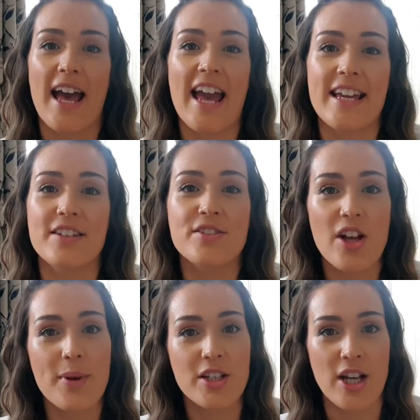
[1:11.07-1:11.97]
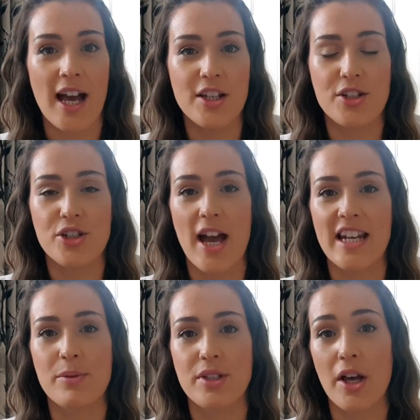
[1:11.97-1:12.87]
a sewing challenge and
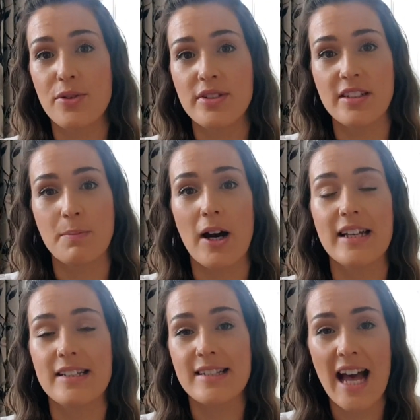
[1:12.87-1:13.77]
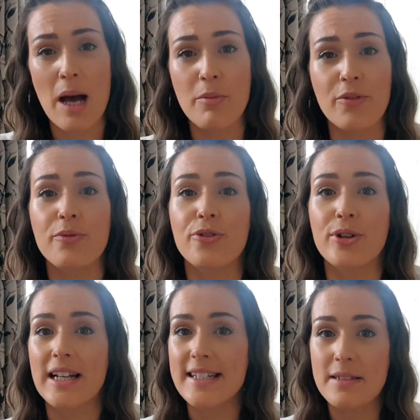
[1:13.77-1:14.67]
it was hosted by Sam from
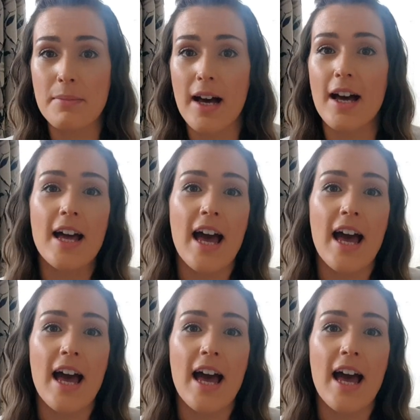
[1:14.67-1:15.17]
Frugalissima